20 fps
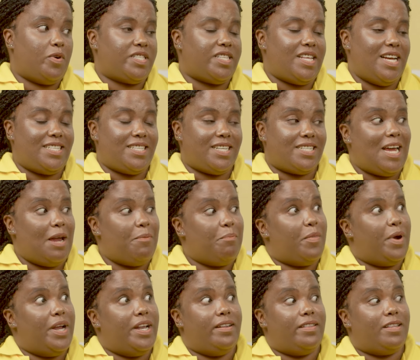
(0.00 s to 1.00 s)
Because that's the
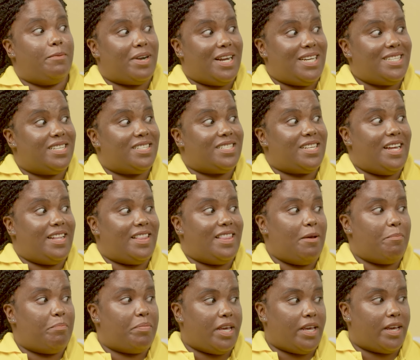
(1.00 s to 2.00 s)
time when the prices are at
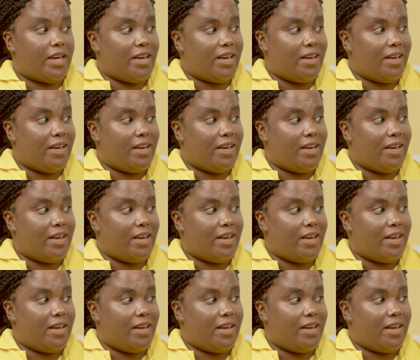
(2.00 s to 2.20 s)
their peak.